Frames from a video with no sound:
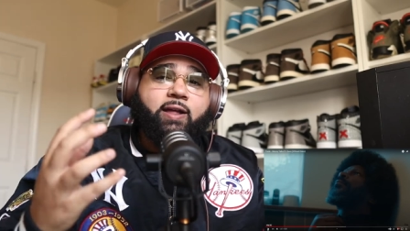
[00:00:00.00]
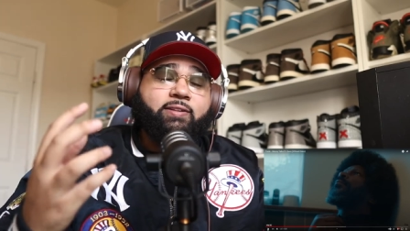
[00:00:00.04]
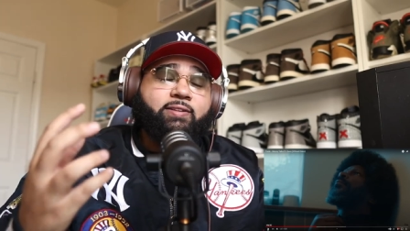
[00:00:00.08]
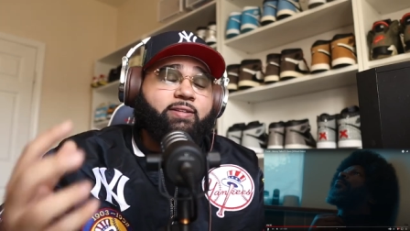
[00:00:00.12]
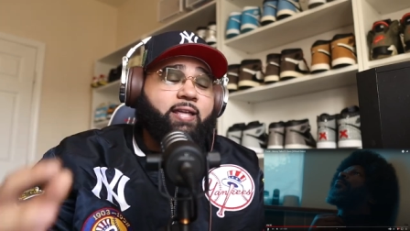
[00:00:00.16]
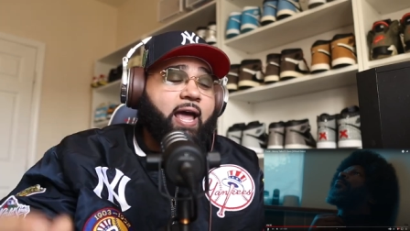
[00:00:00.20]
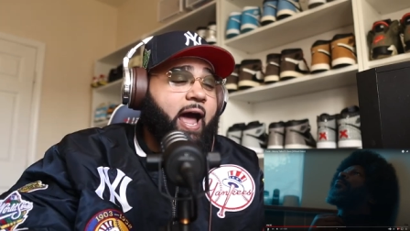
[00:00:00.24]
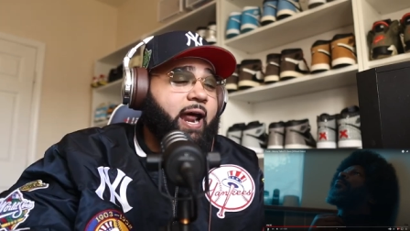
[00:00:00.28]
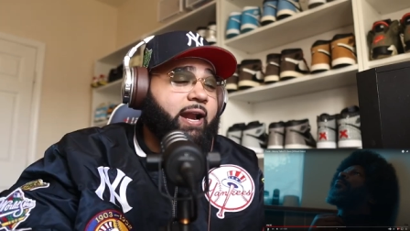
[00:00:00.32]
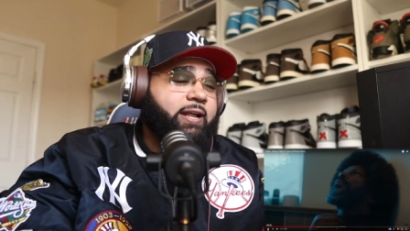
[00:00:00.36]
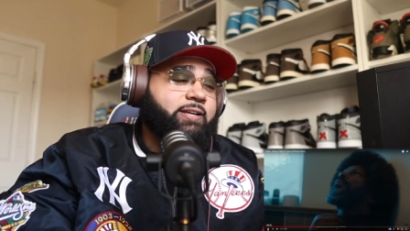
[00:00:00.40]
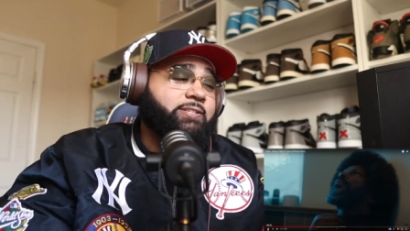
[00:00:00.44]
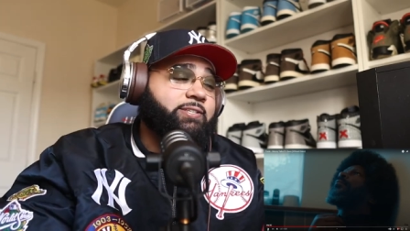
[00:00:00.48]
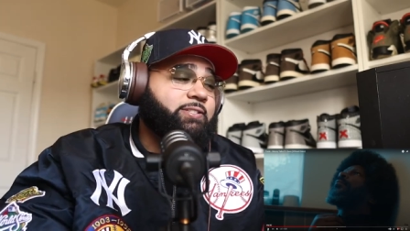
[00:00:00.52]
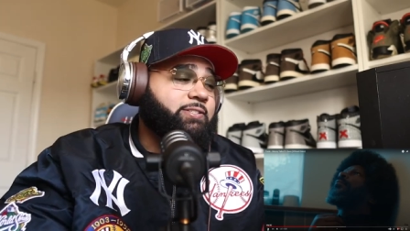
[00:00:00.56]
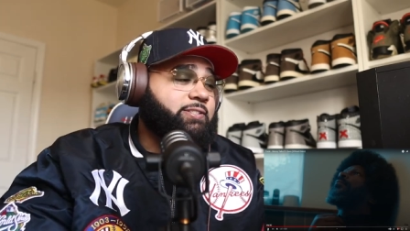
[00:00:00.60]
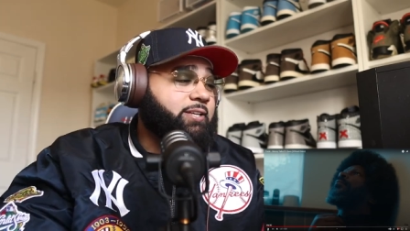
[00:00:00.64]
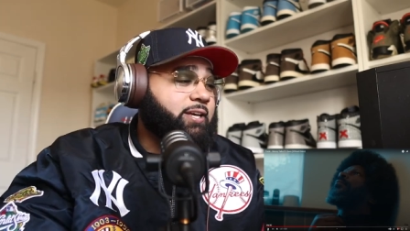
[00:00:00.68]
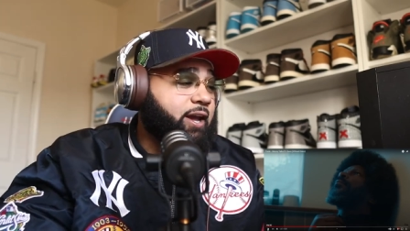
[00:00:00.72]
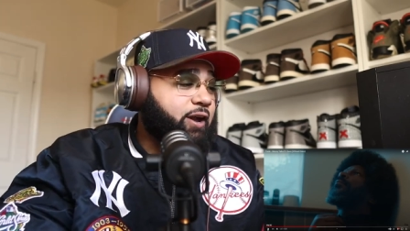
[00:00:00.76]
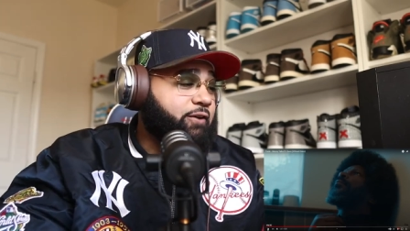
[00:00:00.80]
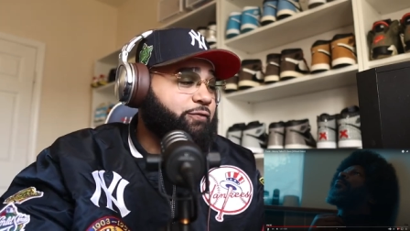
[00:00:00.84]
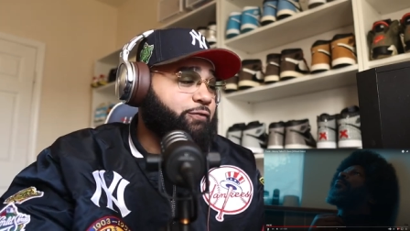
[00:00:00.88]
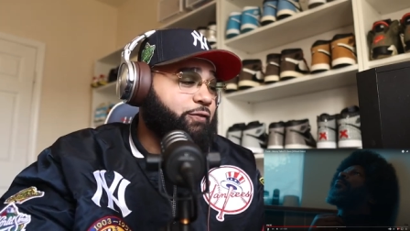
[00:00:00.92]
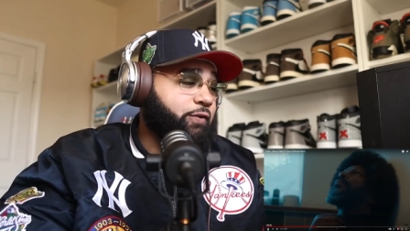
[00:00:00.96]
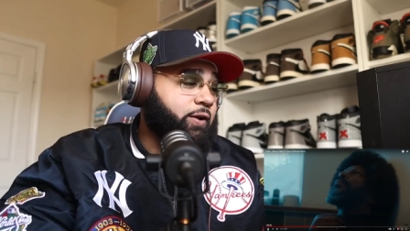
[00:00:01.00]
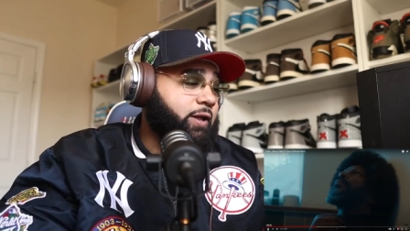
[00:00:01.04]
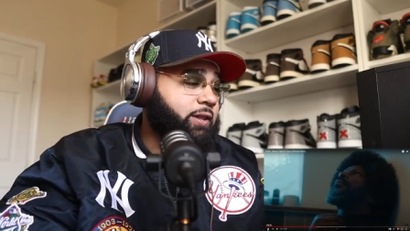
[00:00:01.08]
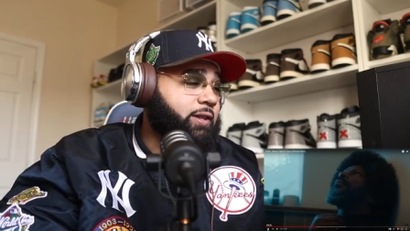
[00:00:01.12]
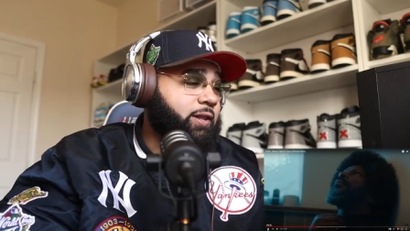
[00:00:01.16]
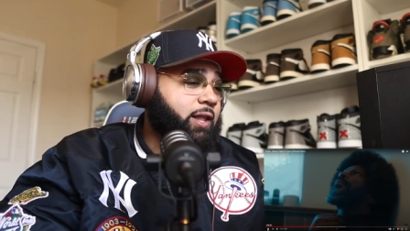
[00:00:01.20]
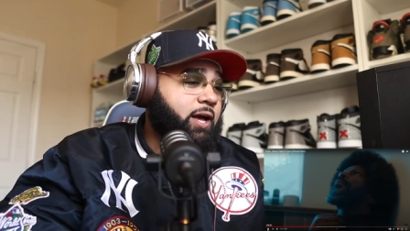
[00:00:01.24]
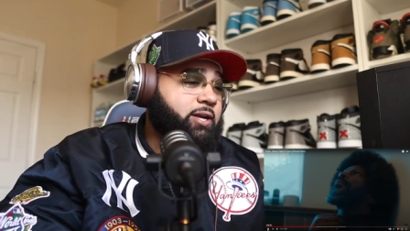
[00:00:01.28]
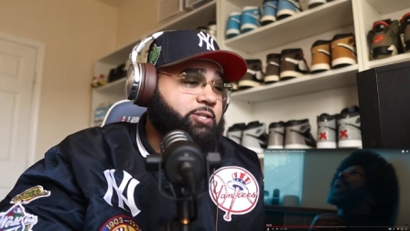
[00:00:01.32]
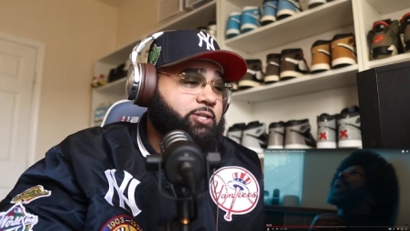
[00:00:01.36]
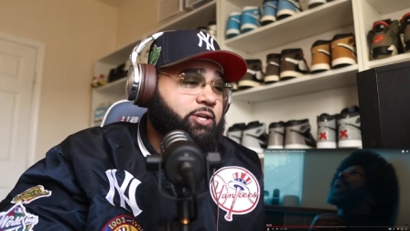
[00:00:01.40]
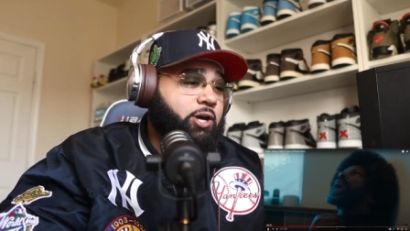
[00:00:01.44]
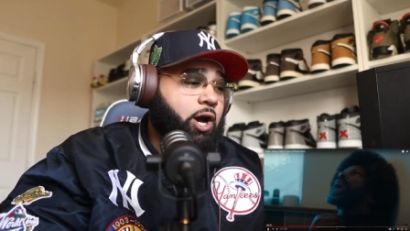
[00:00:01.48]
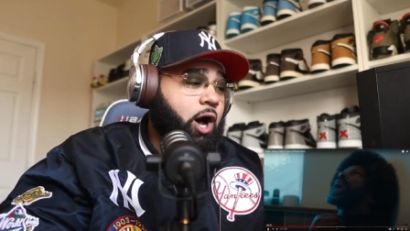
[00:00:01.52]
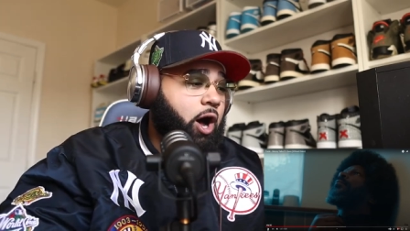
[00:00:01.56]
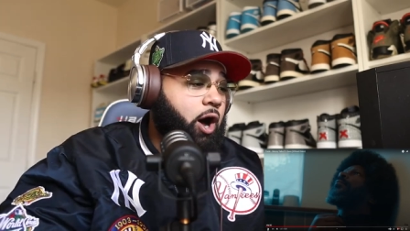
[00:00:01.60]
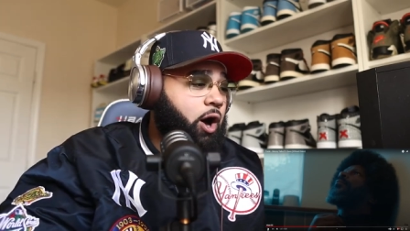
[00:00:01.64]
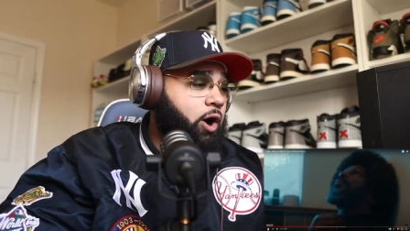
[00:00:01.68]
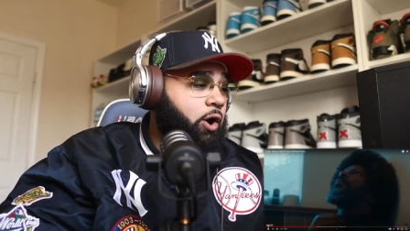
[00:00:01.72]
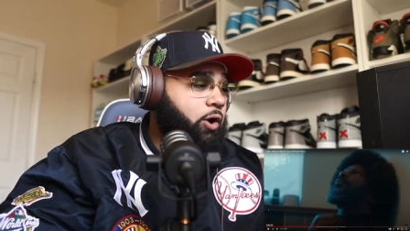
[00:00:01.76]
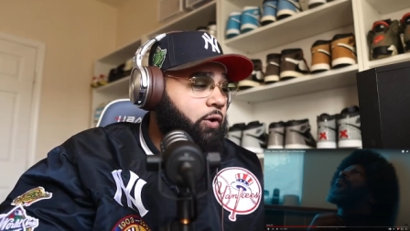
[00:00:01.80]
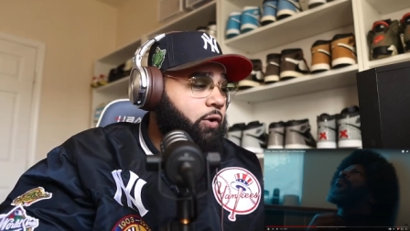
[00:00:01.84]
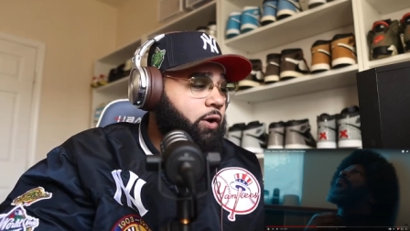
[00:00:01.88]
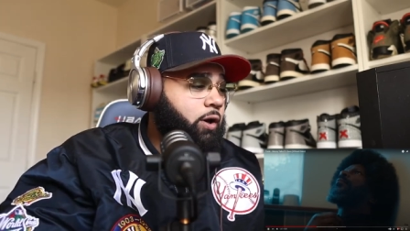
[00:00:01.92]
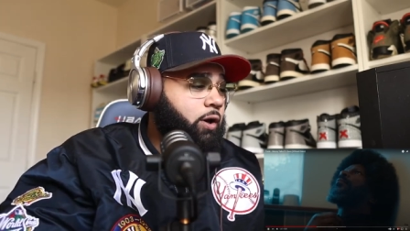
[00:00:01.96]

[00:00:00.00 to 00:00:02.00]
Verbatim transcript: That is different. Let's go.